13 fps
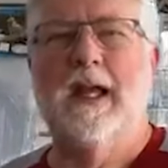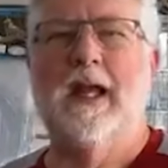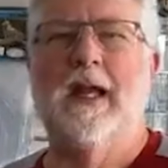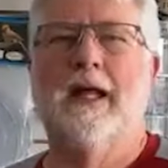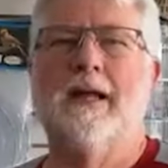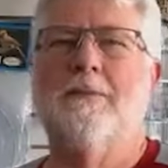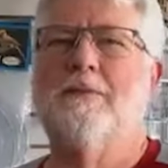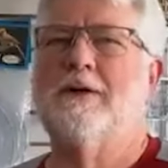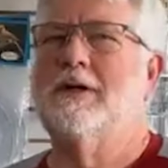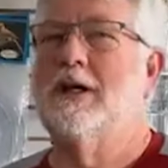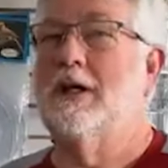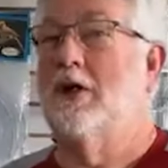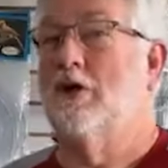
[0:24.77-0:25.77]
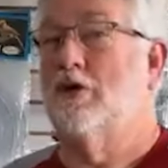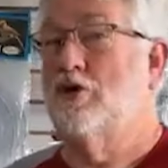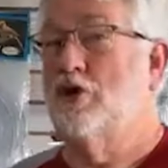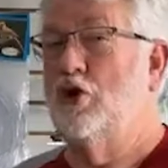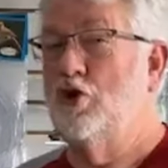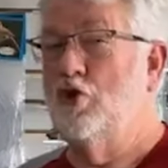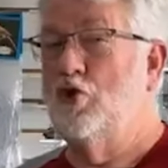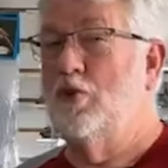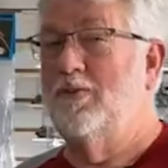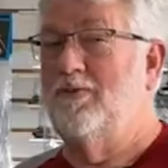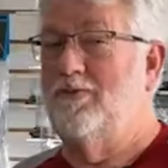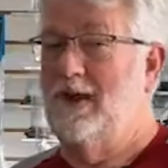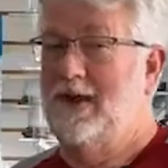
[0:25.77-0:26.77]
and in particular
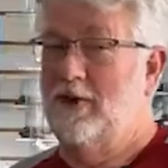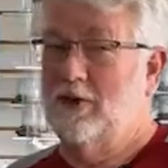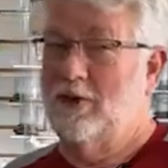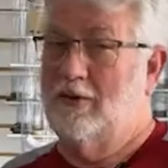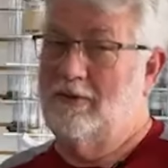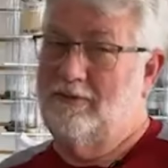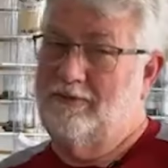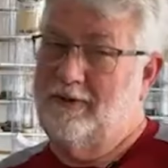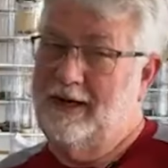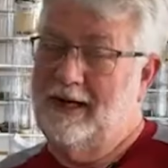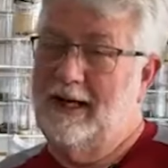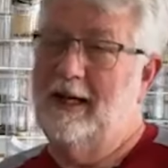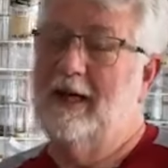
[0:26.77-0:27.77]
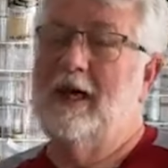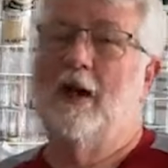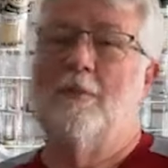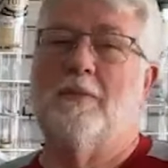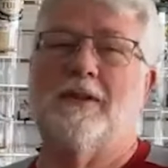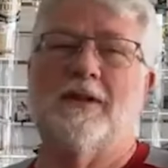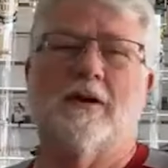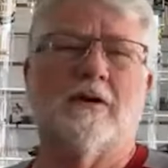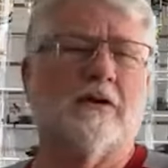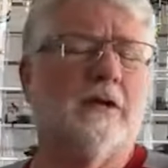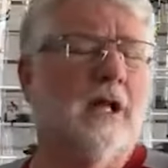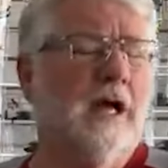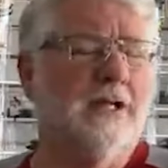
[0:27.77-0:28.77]
tube feeder feeding. But there are
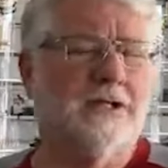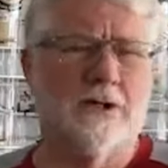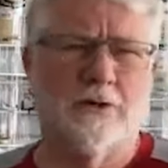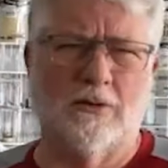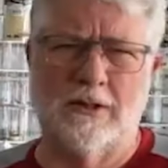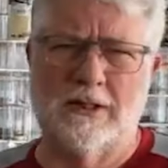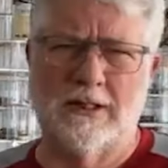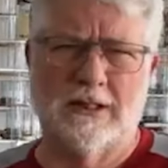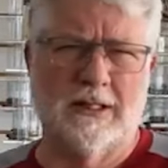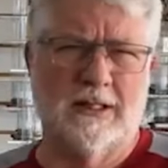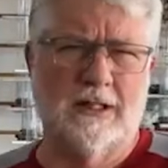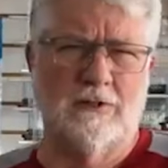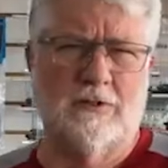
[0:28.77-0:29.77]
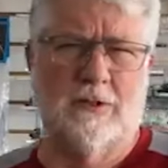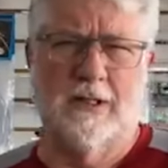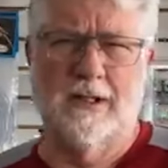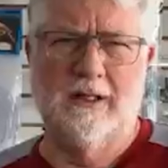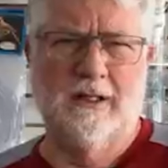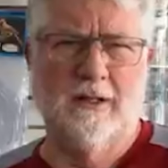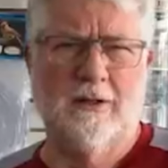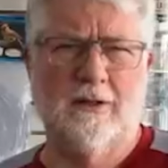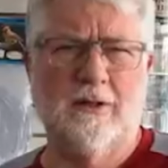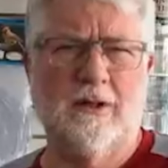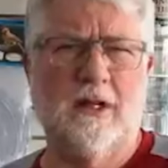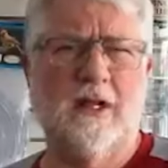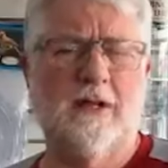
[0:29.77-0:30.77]
lots of choices in this world. There are
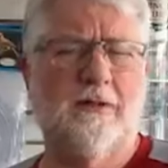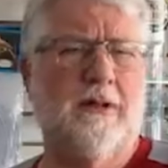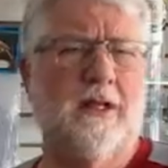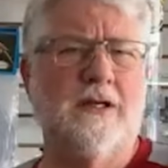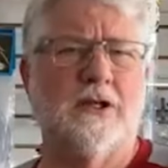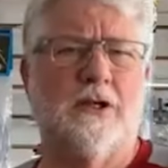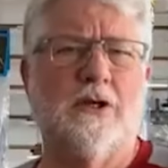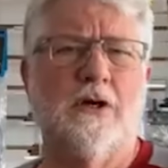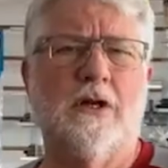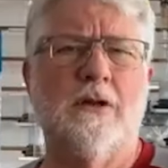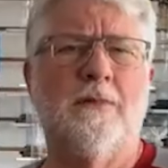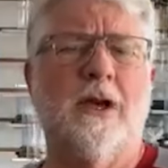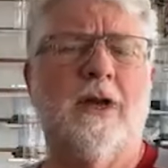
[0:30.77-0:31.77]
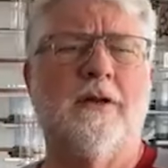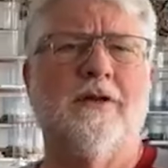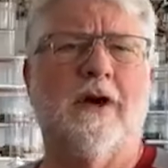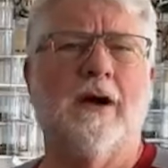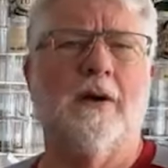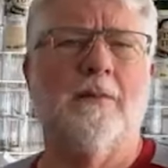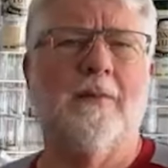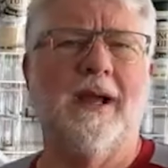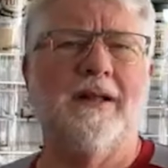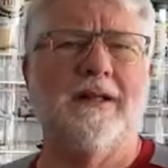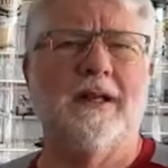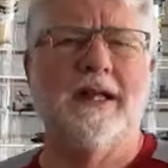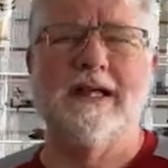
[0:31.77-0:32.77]
a lot of things that could have
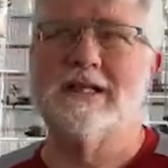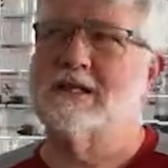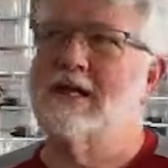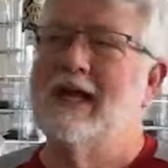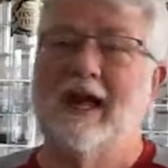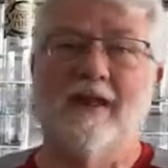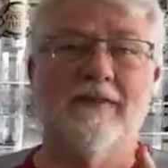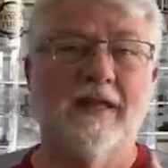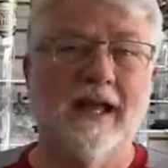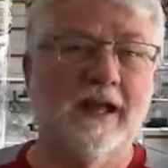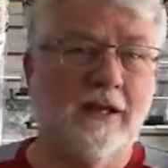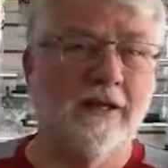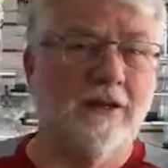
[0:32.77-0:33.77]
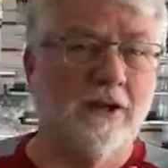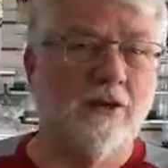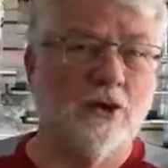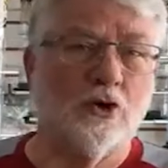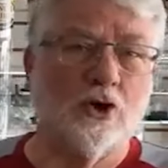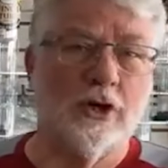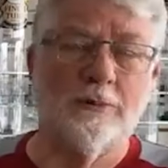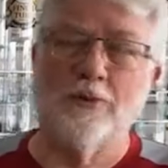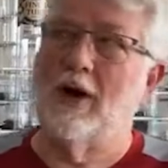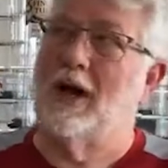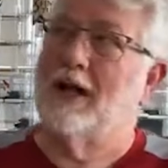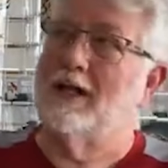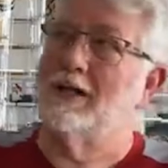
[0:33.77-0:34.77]
made the list, and they're good
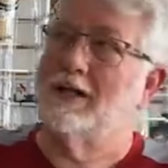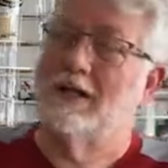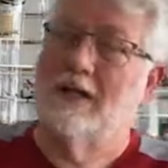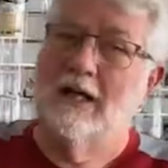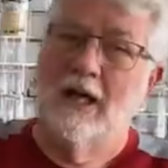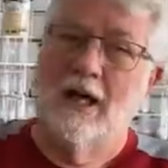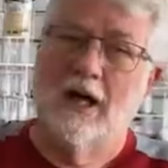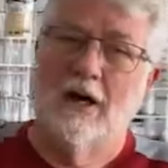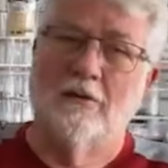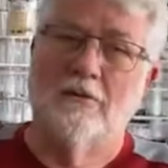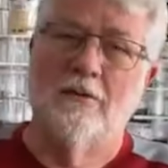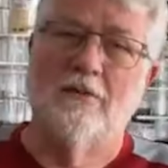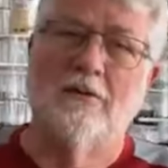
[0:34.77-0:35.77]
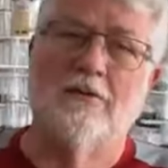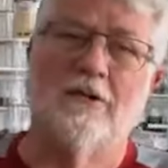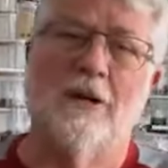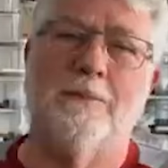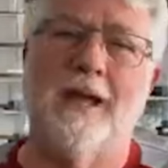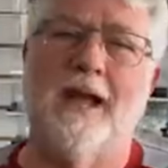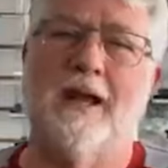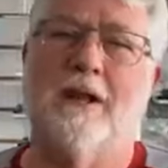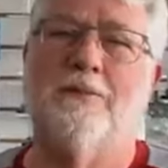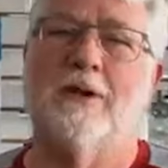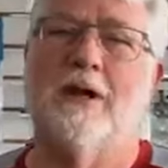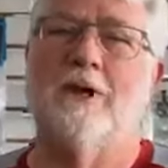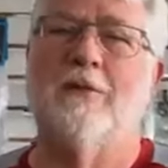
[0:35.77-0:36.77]
products. And Ruth's going to pan
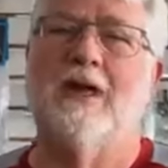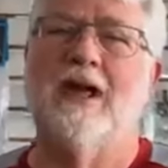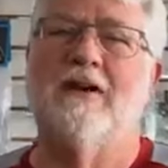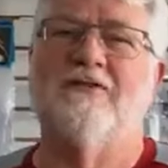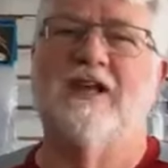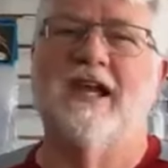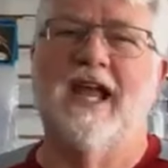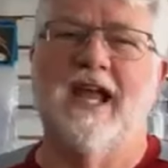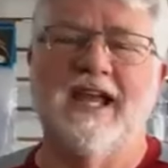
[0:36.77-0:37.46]
up there. We have